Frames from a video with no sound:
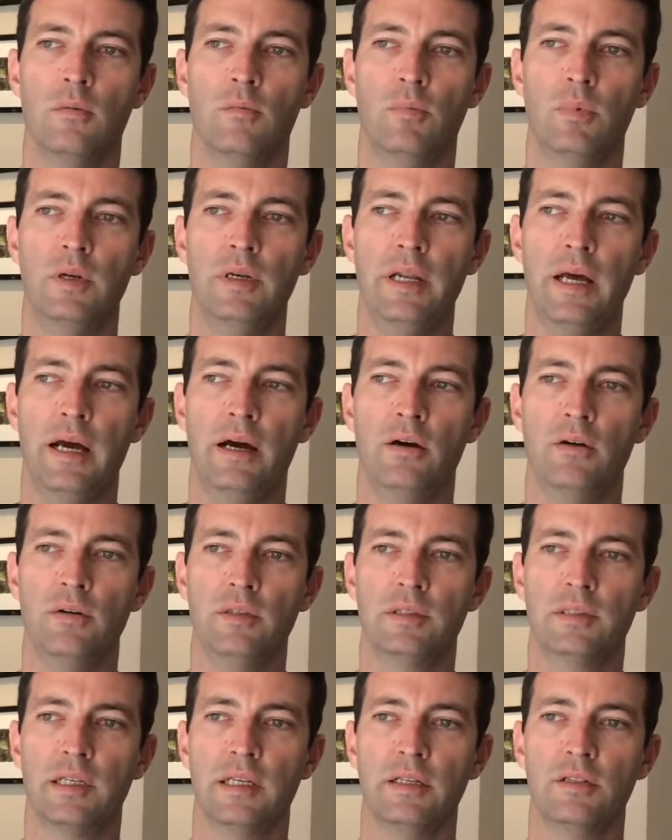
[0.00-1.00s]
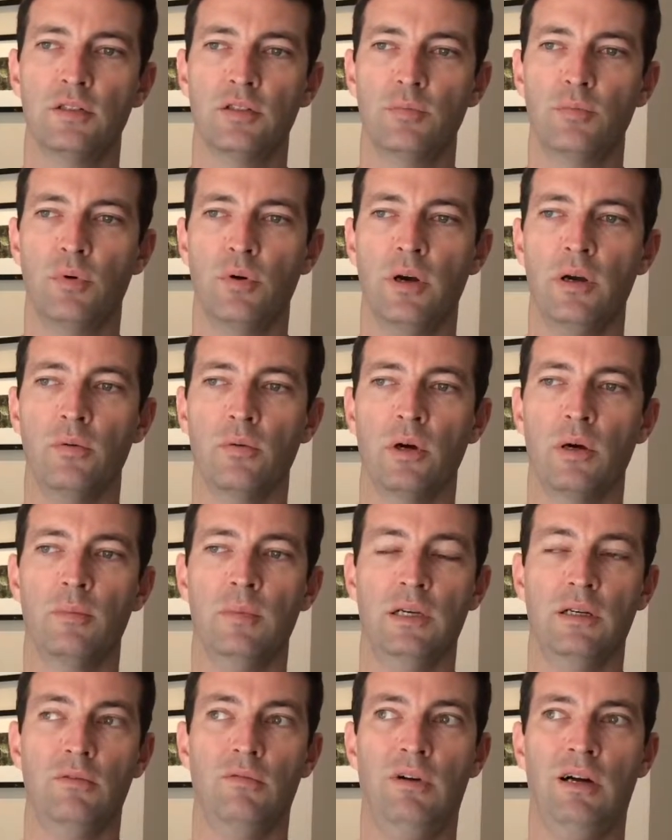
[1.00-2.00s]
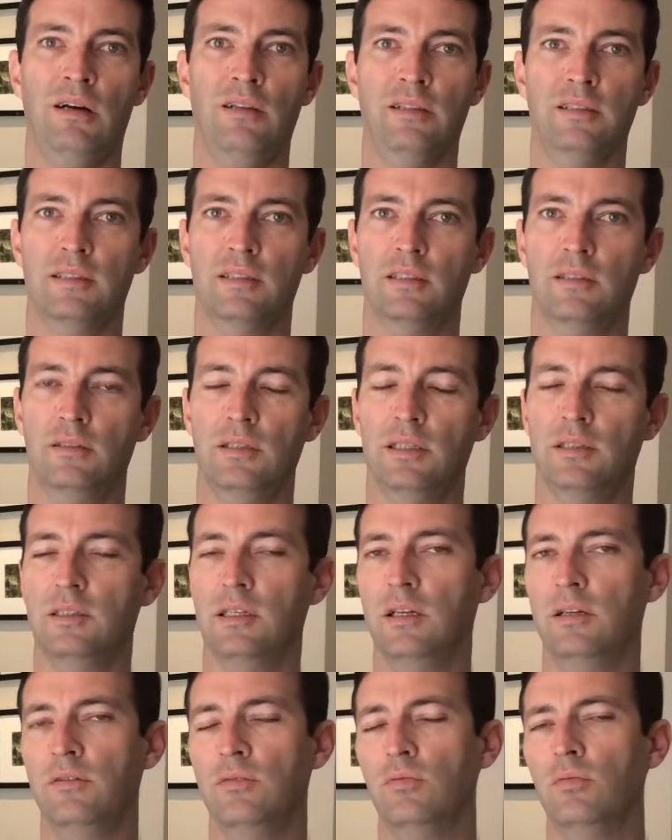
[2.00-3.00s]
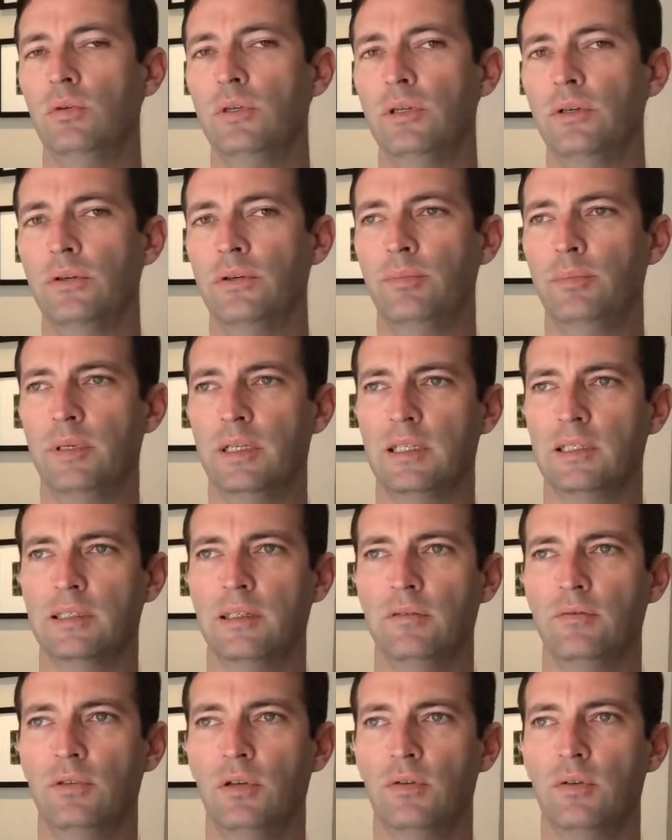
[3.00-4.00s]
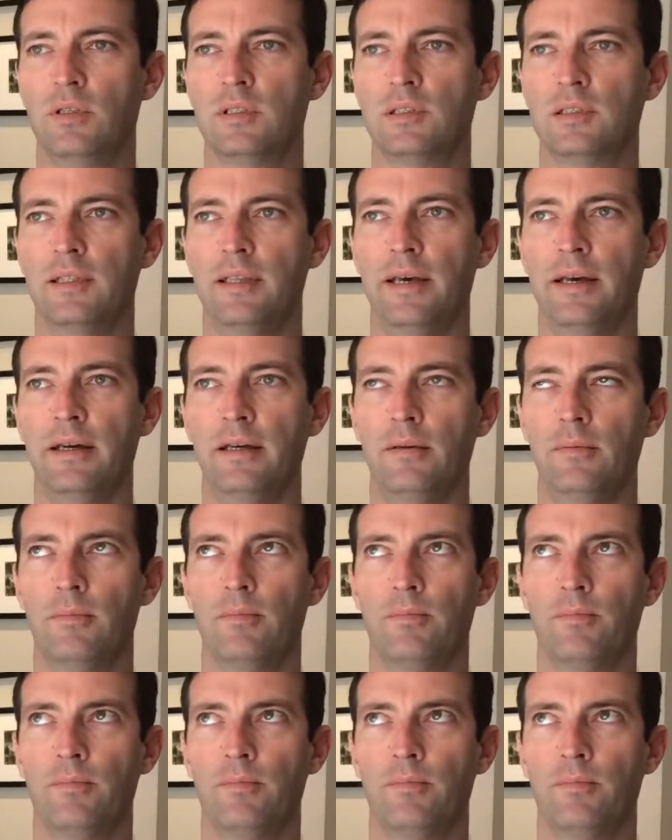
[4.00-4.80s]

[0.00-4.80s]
But now it's getting to the point where I'm like, wow, that's kind of weird, because I've noticed that